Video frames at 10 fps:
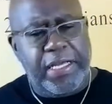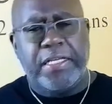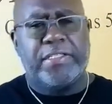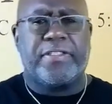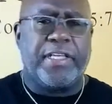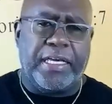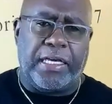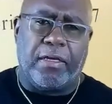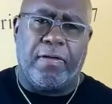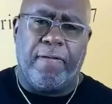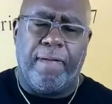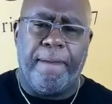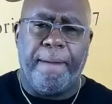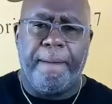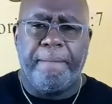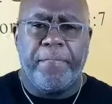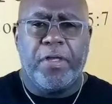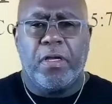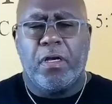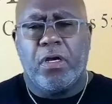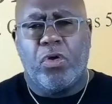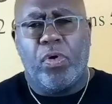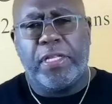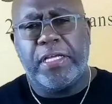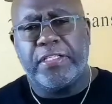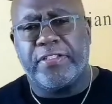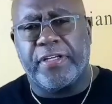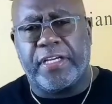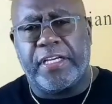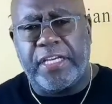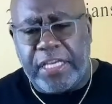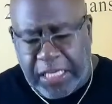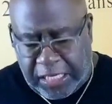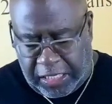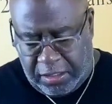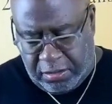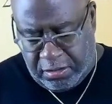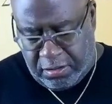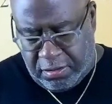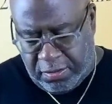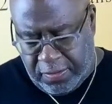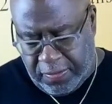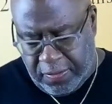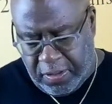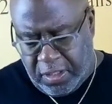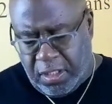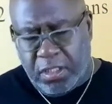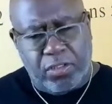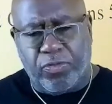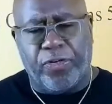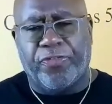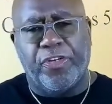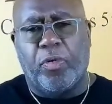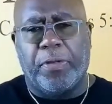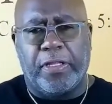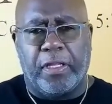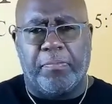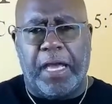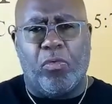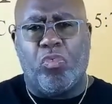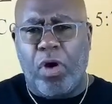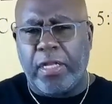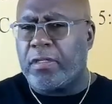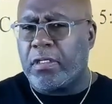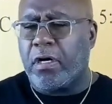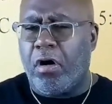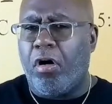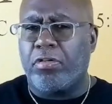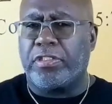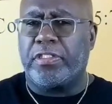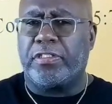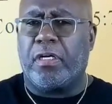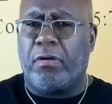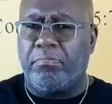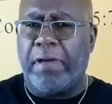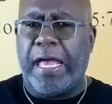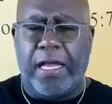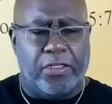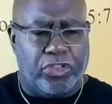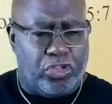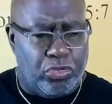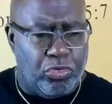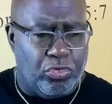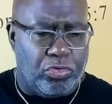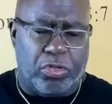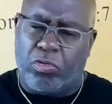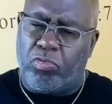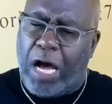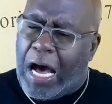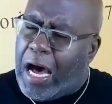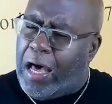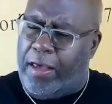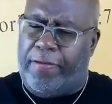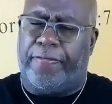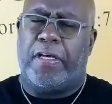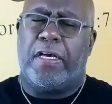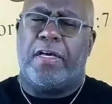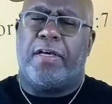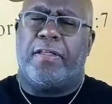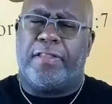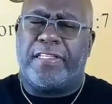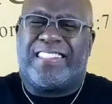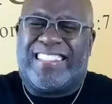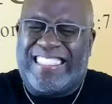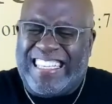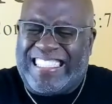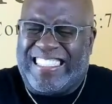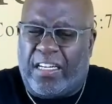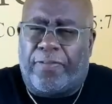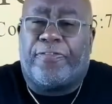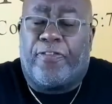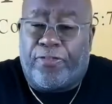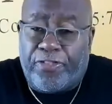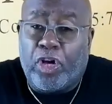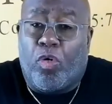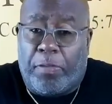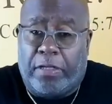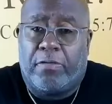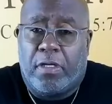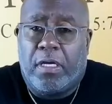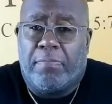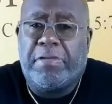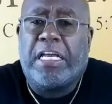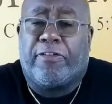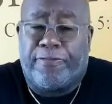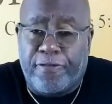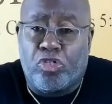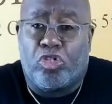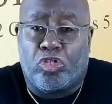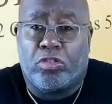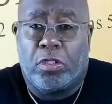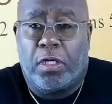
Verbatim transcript: is the what is the key to fulfillment in a man? What causes a man to derive this sense of fulfillment, being full,